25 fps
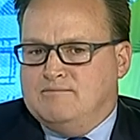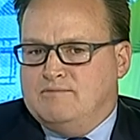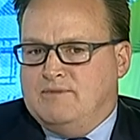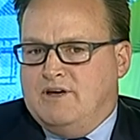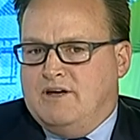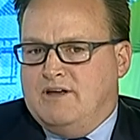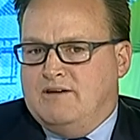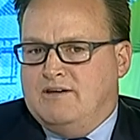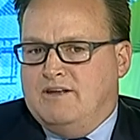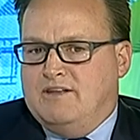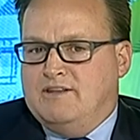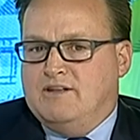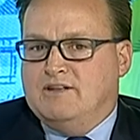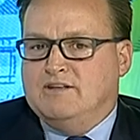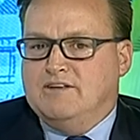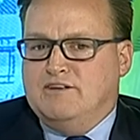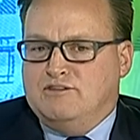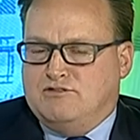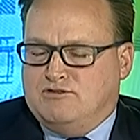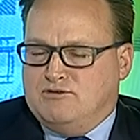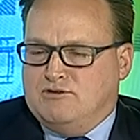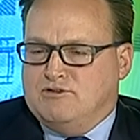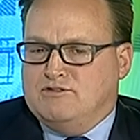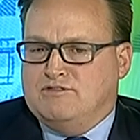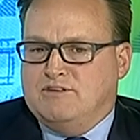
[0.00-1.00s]
and either
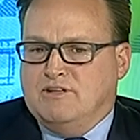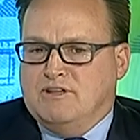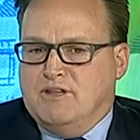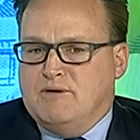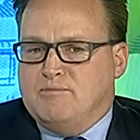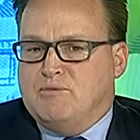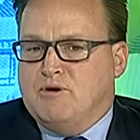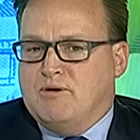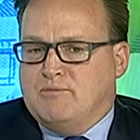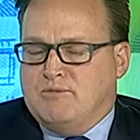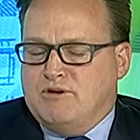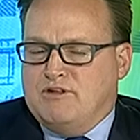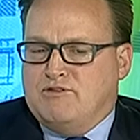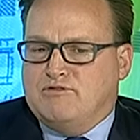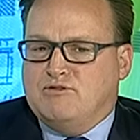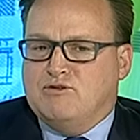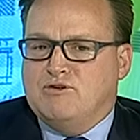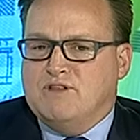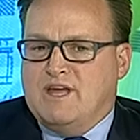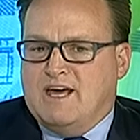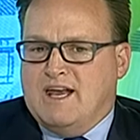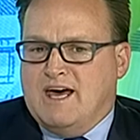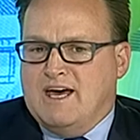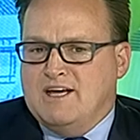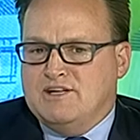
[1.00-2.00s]
list or sell their property through
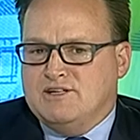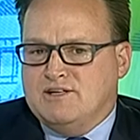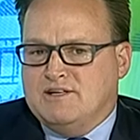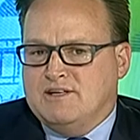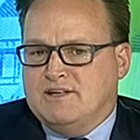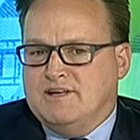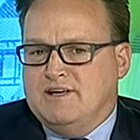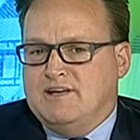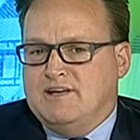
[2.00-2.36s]
that agent.